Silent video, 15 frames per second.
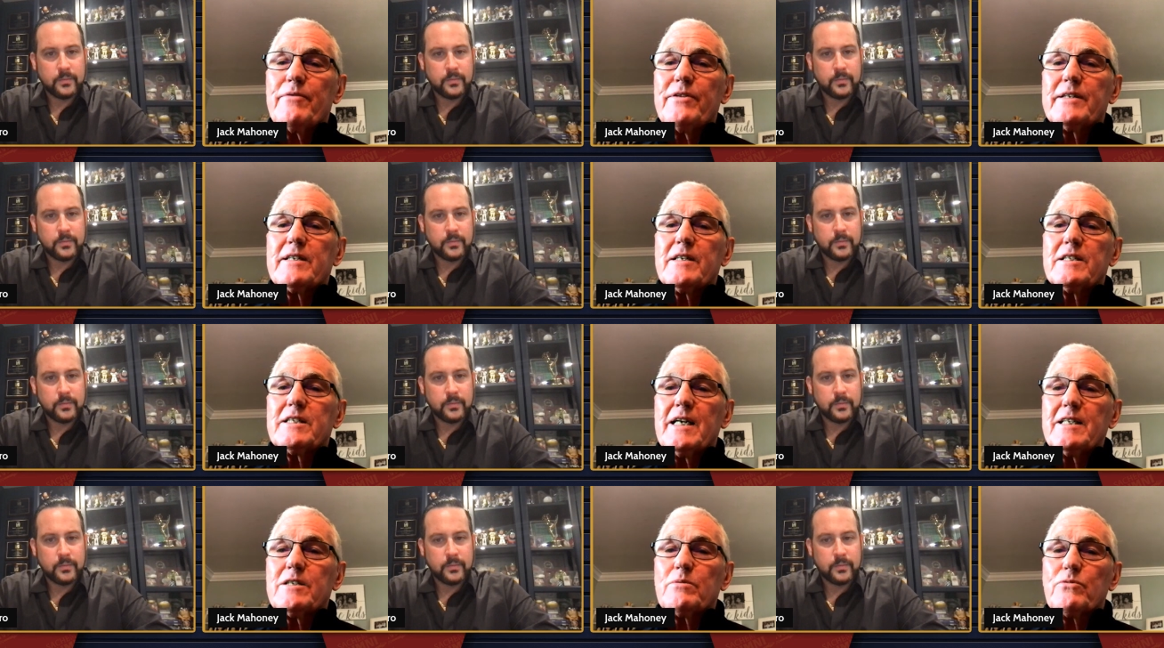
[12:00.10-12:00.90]
Speaker 1: of it to the
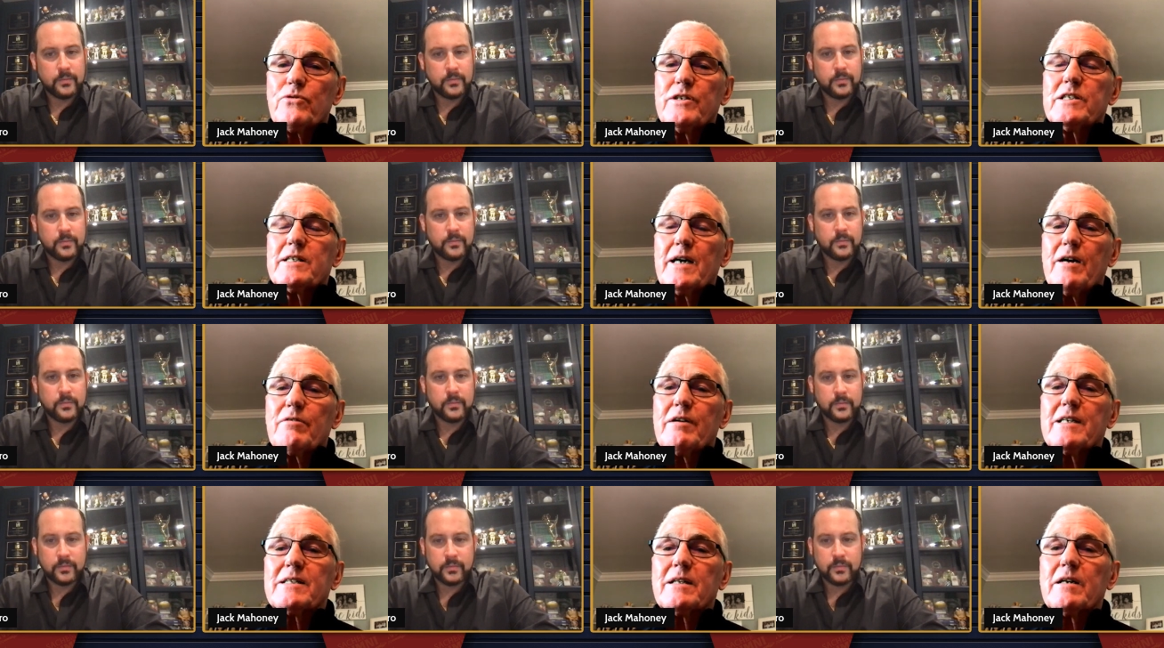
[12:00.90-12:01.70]
Sachem Freestyle
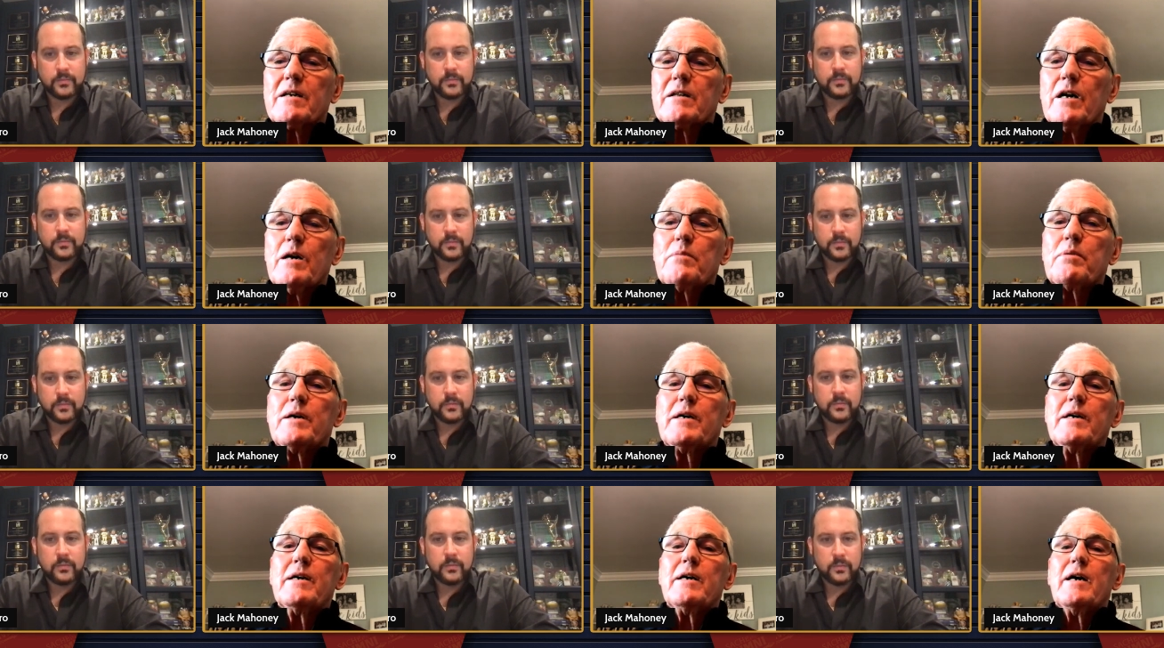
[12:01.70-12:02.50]
Wrestling Club.
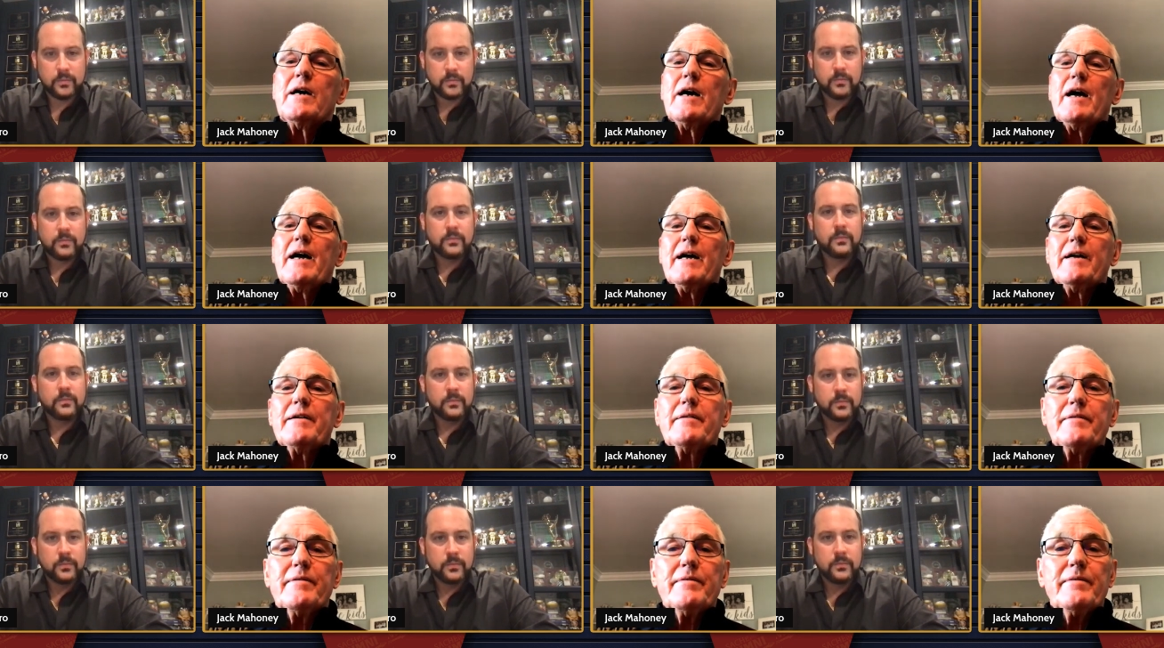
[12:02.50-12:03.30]

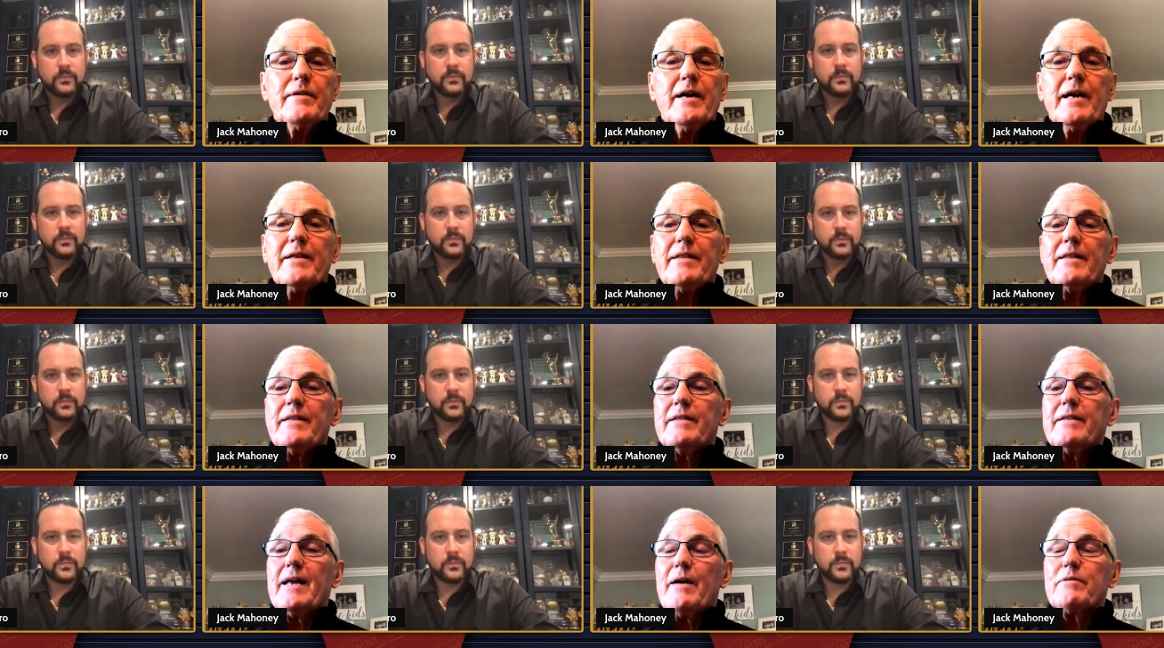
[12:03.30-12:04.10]
And and
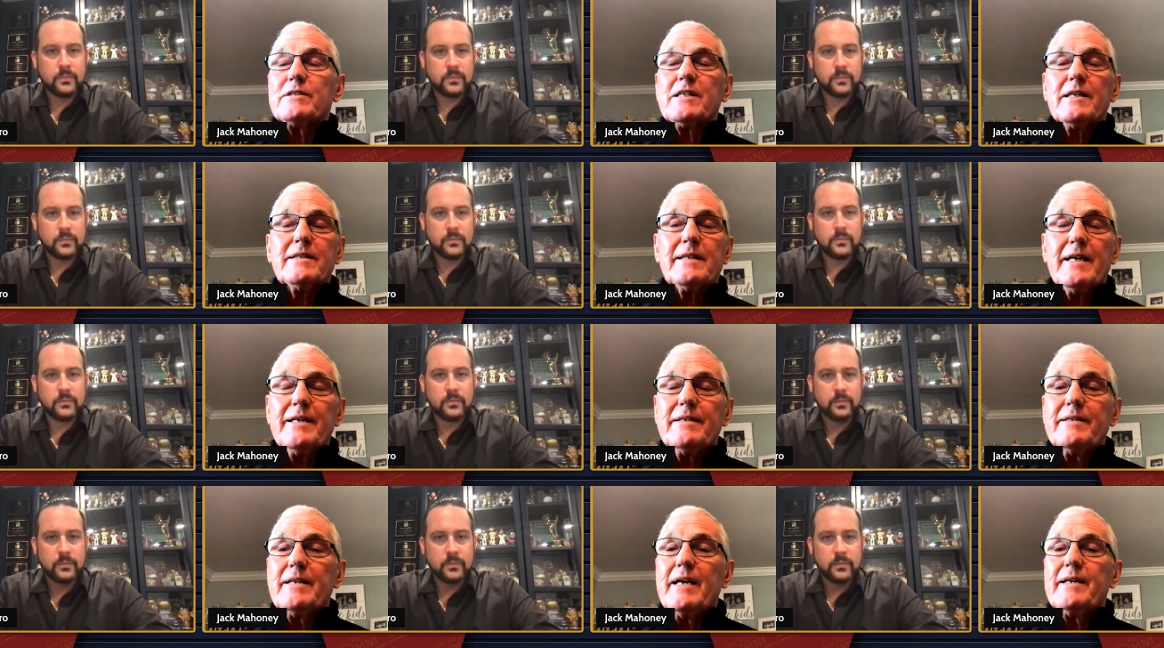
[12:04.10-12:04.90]
that was it.
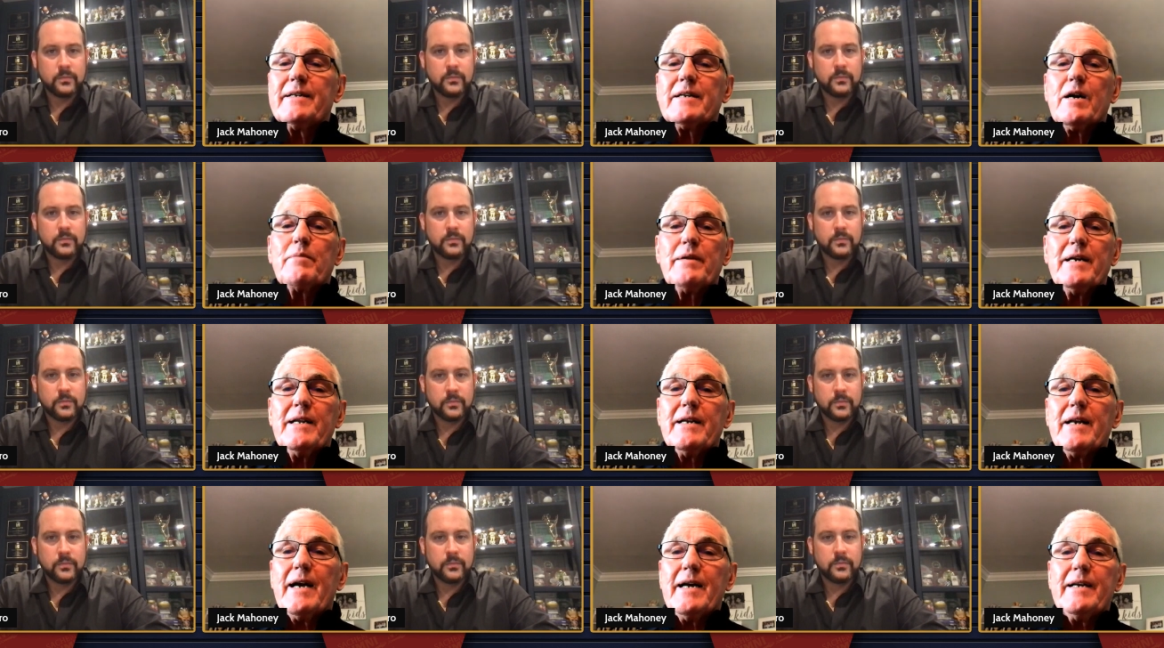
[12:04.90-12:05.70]
They they'd come in
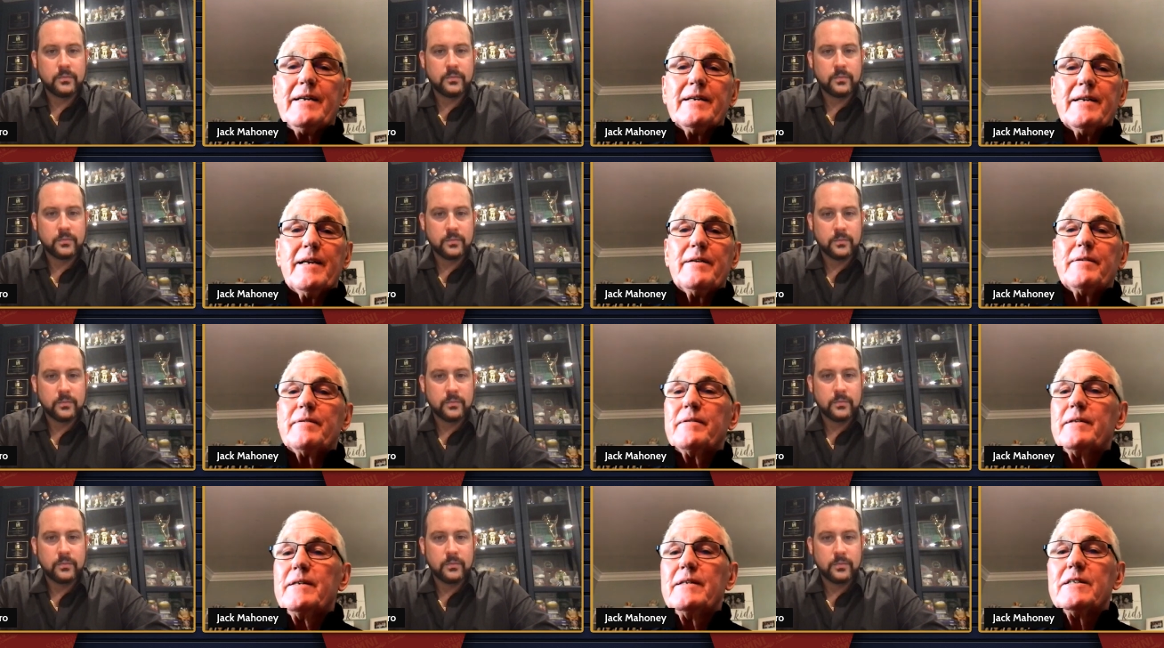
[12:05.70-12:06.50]
at night and
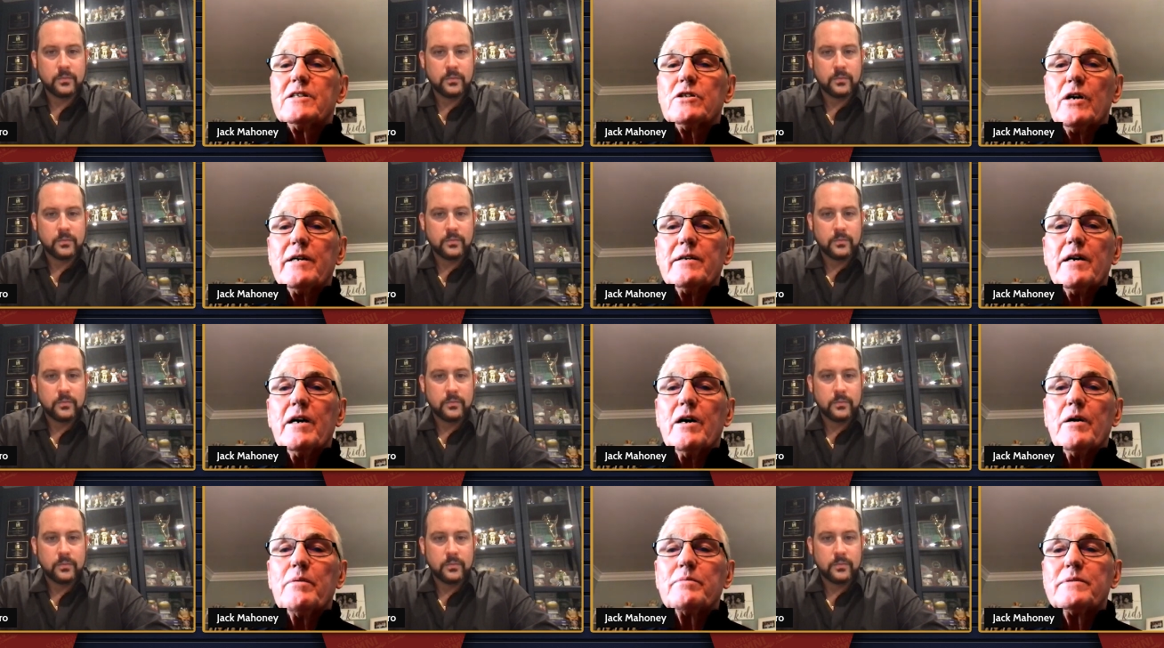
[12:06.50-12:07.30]
start
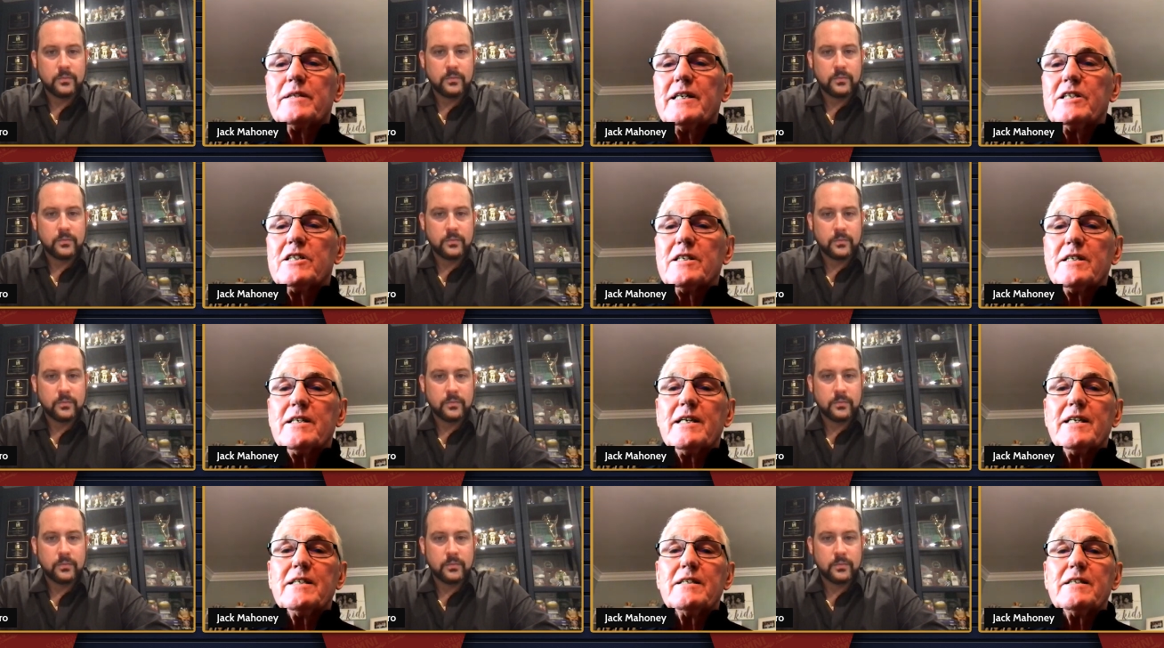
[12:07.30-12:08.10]
um, teaching
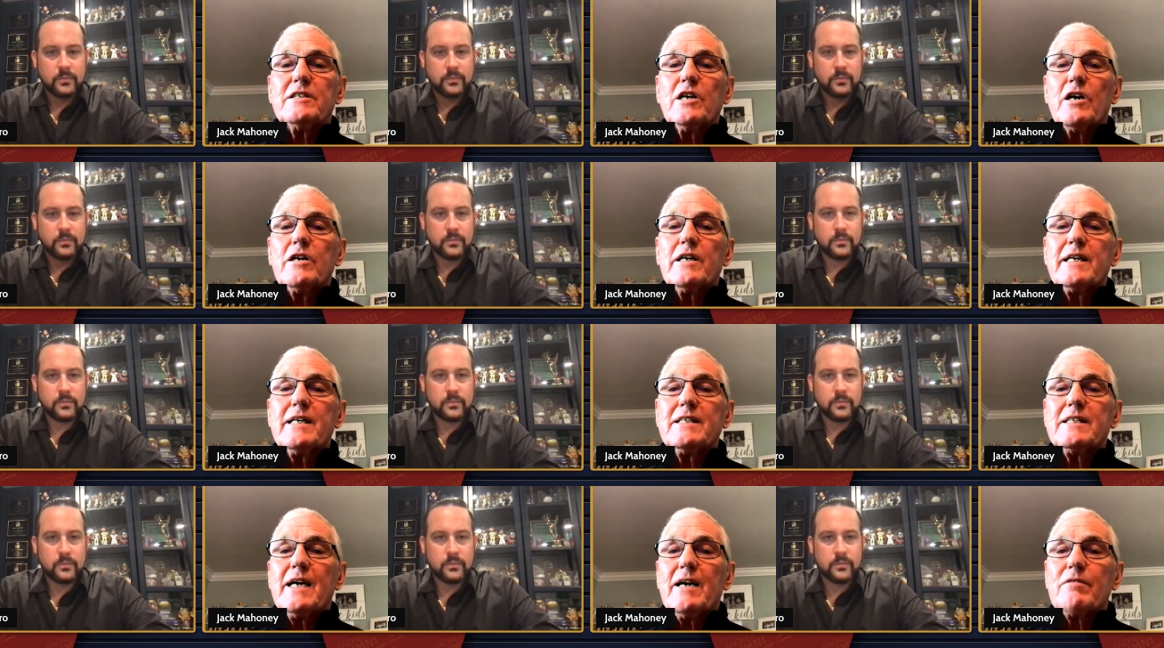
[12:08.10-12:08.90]
kid younger
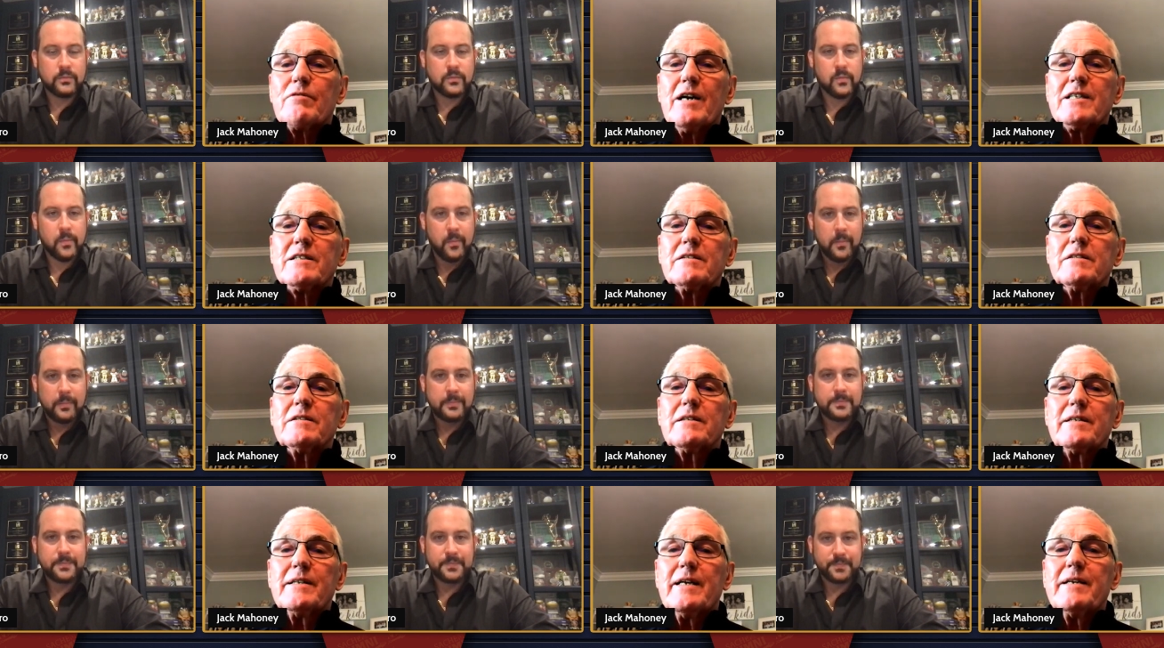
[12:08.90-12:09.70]
kids how to wrestle,
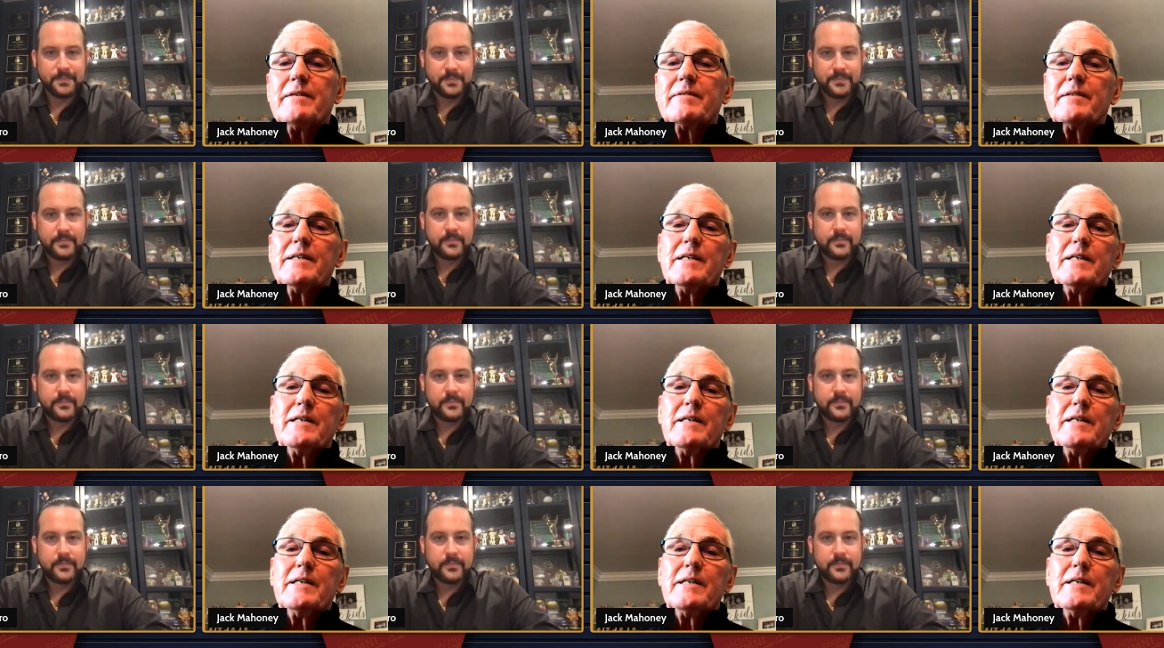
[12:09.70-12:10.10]
and then